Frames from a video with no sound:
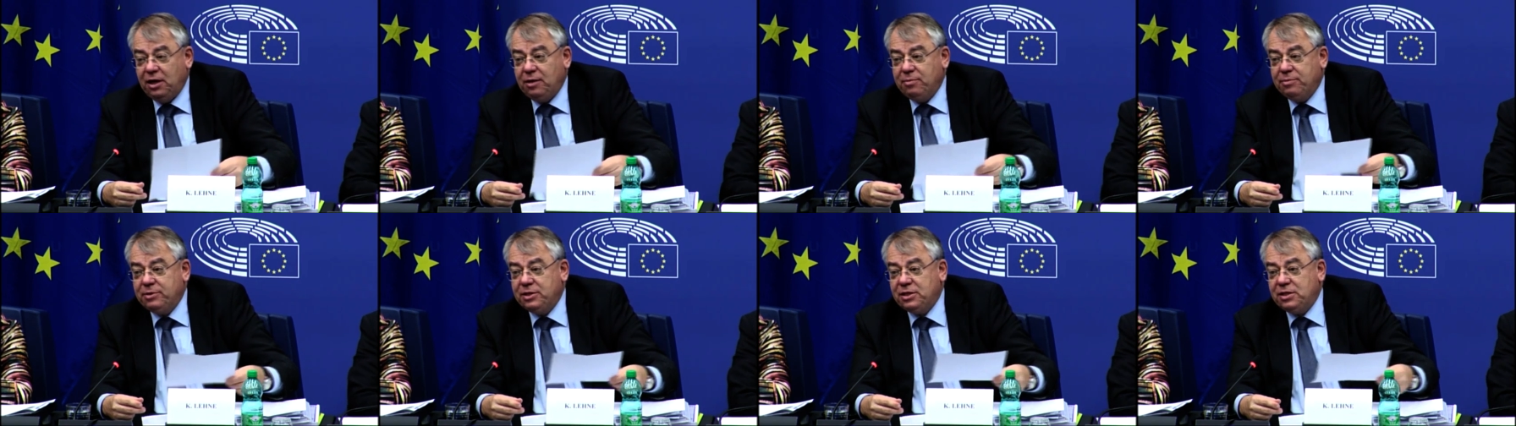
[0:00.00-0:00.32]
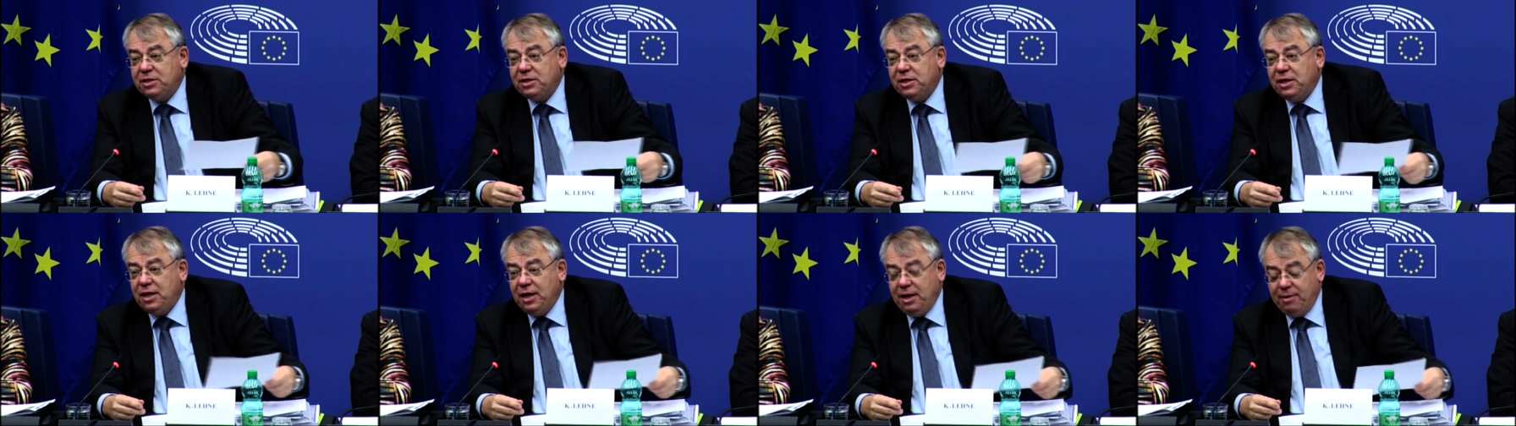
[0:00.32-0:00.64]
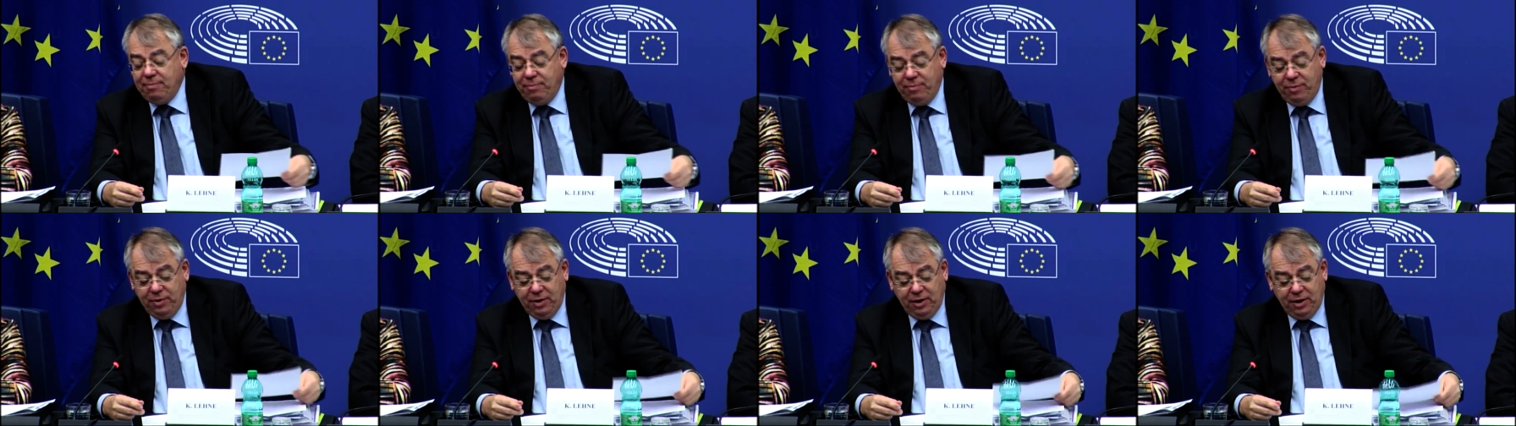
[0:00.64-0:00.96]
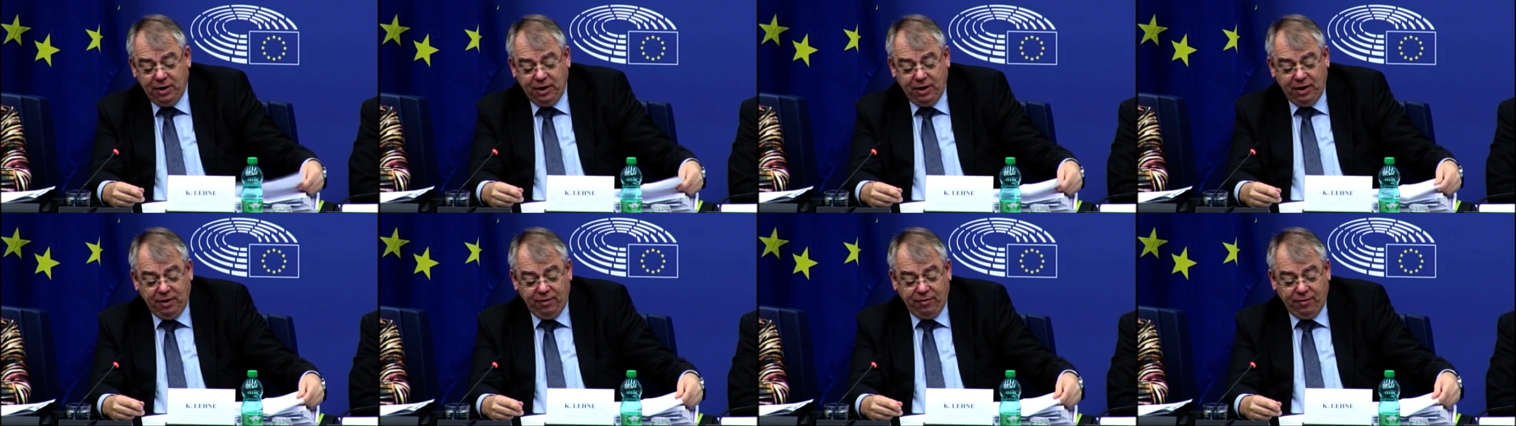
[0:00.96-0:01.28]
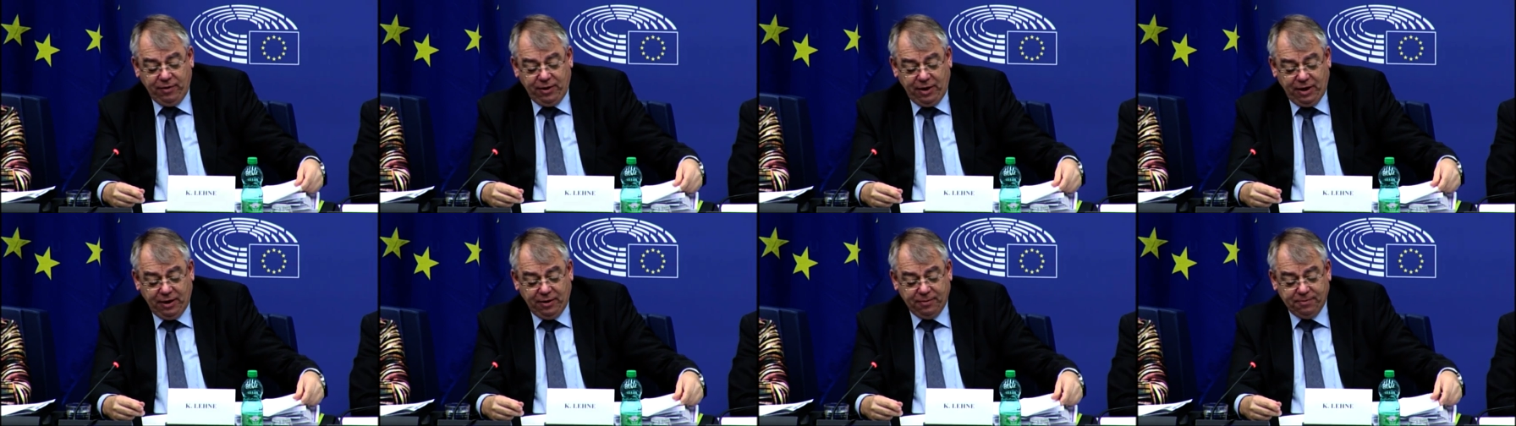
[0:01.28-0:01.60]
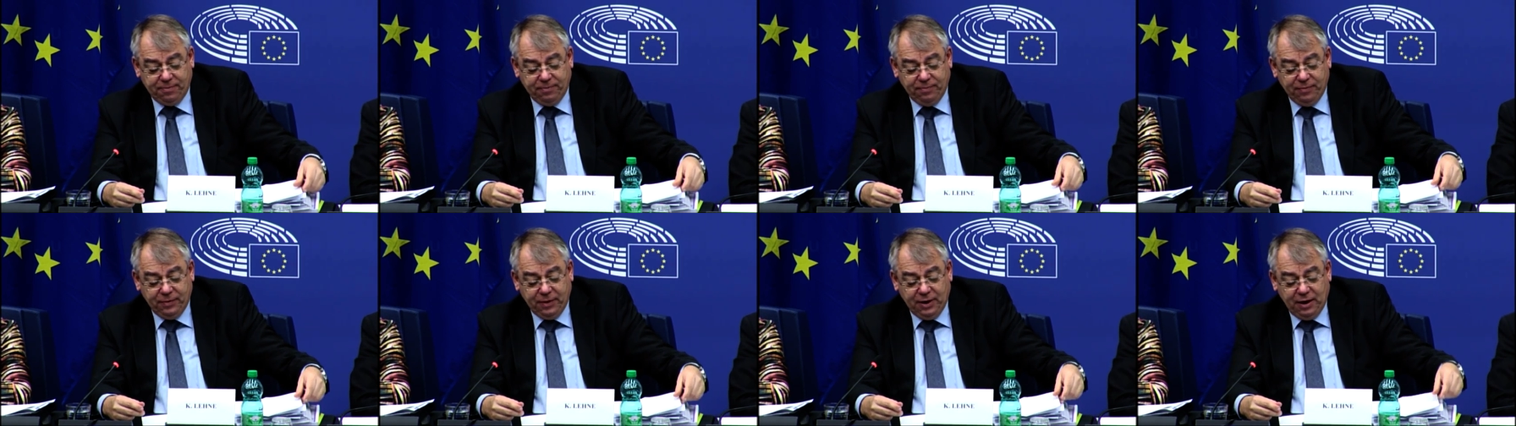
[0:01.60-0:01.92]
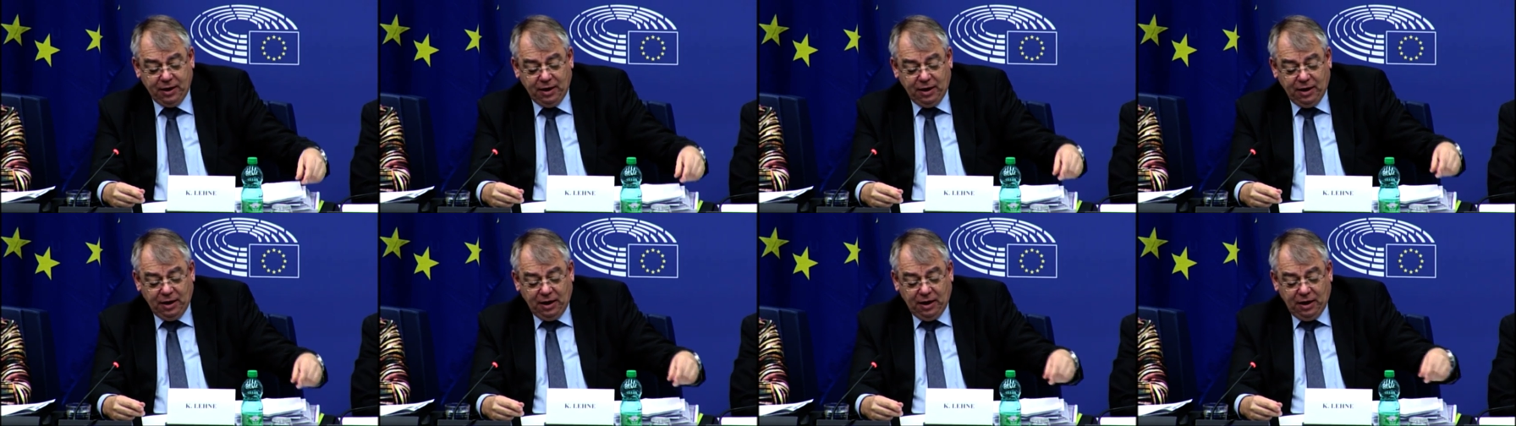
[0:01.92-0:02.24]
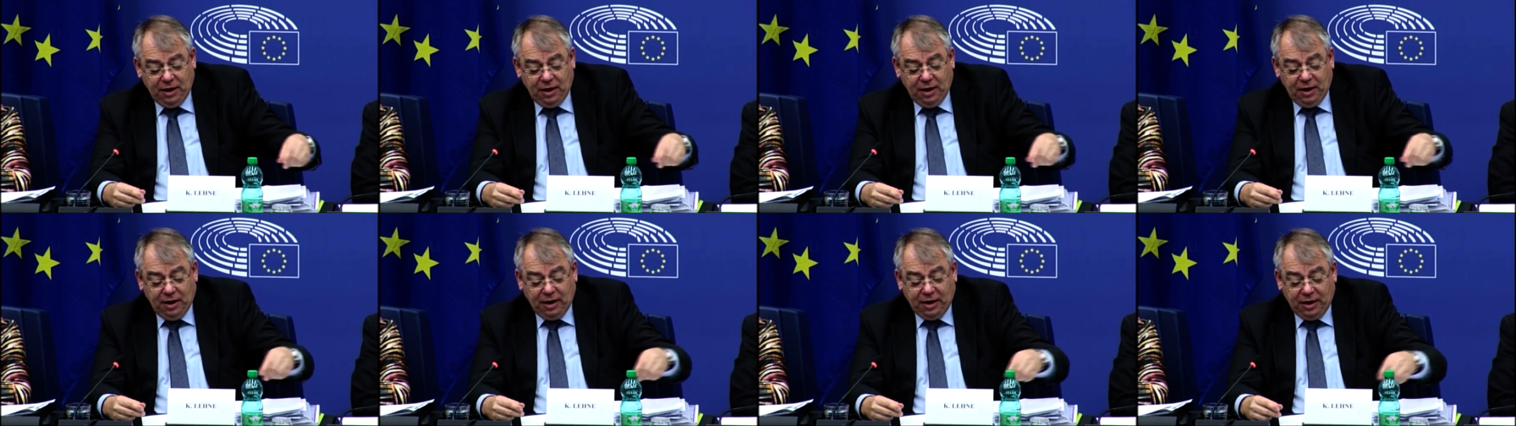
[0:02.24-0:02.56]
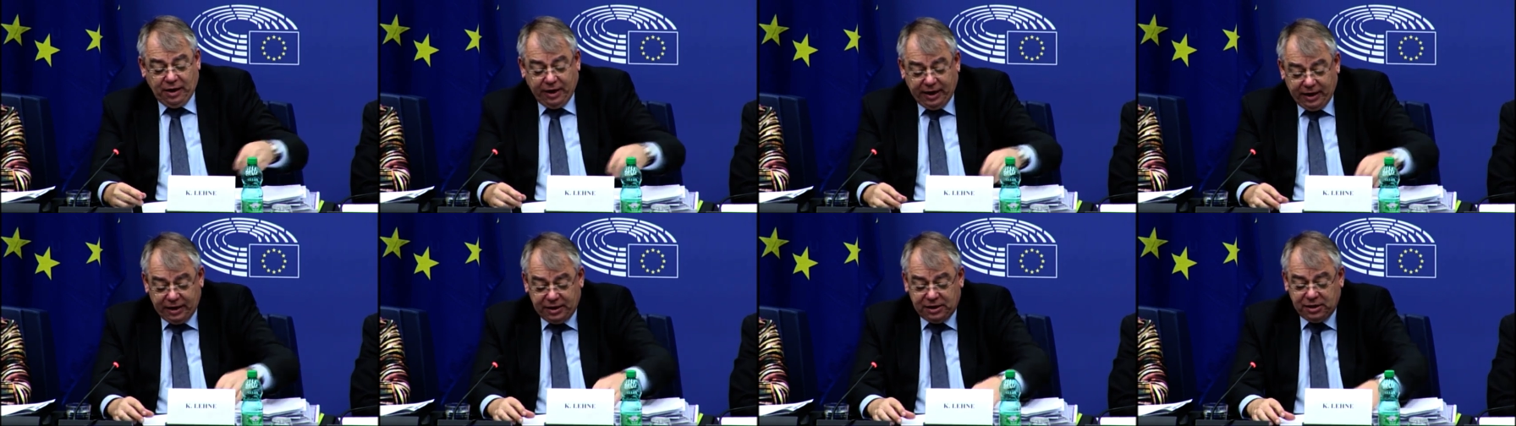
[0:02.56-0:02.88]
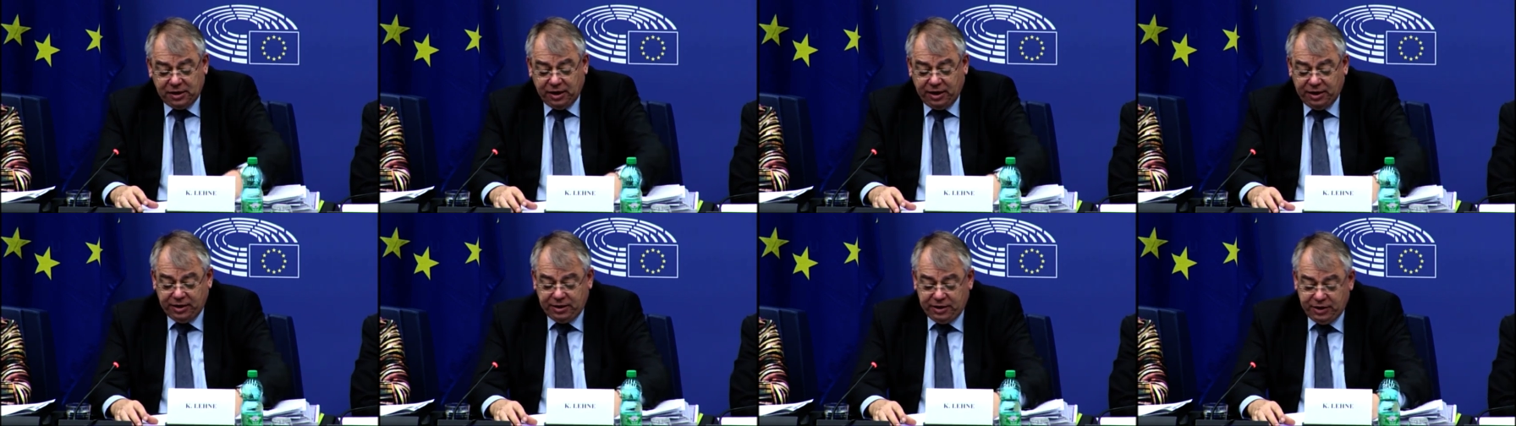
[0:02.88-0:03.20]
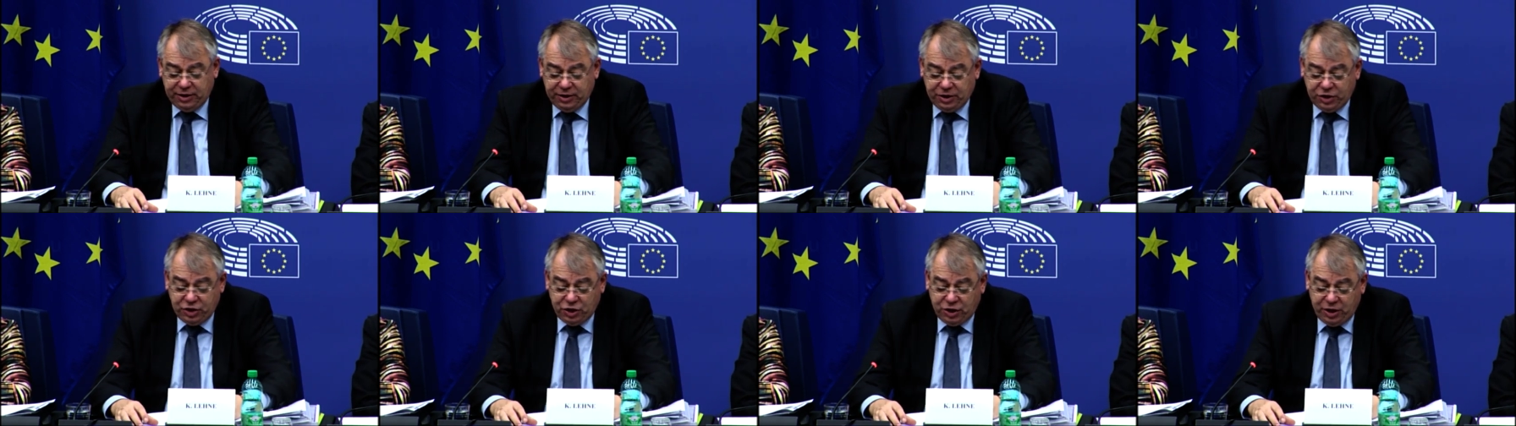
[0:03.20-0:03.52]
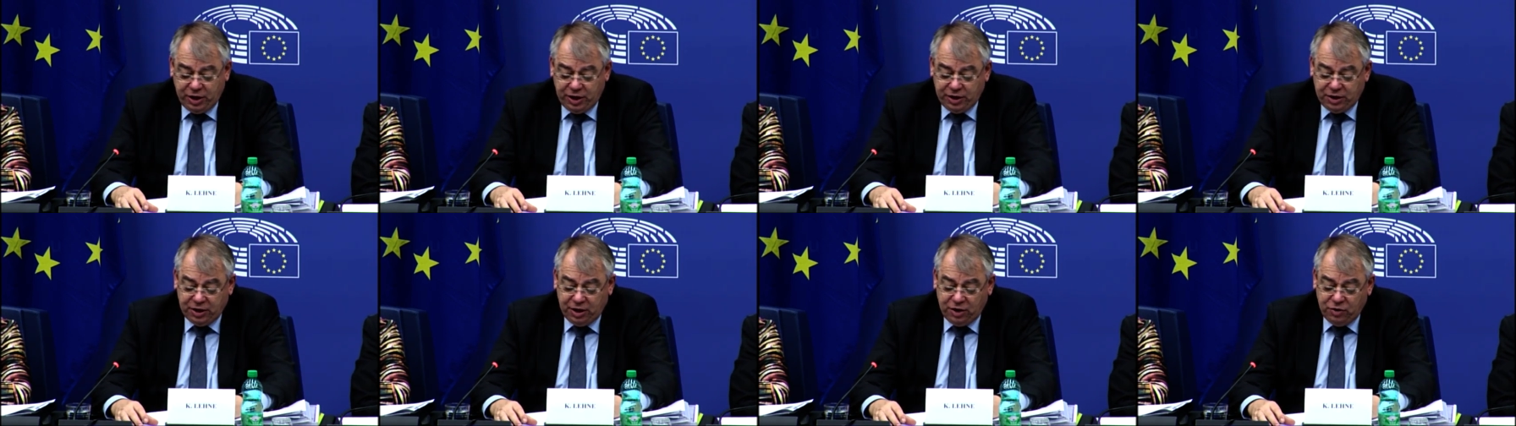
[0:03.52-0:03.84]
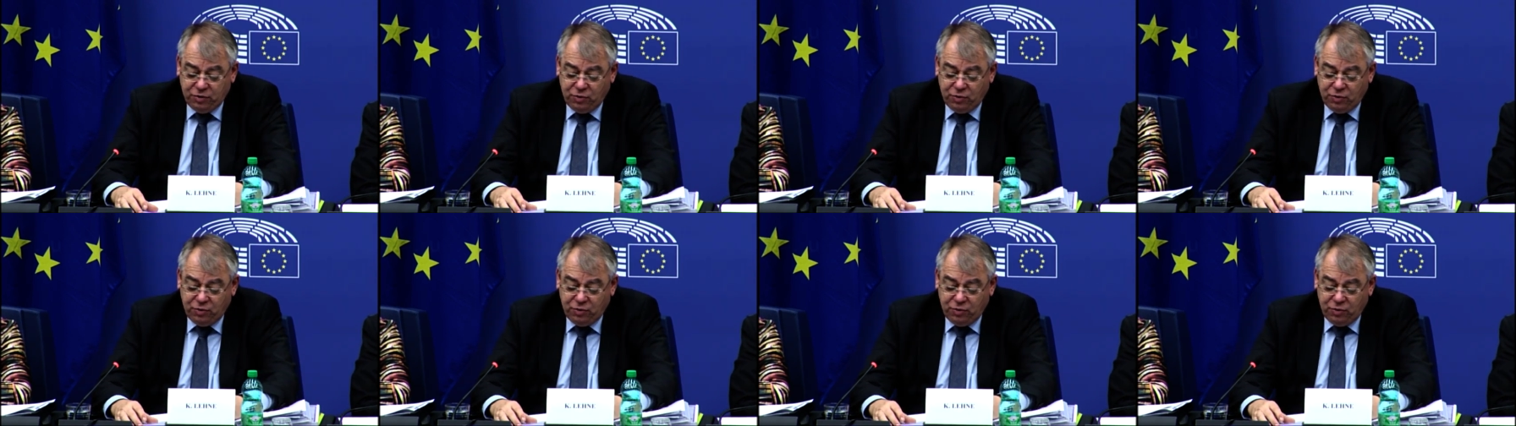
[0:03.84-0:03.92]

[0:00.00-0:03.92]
by adopting the new M F F in good time,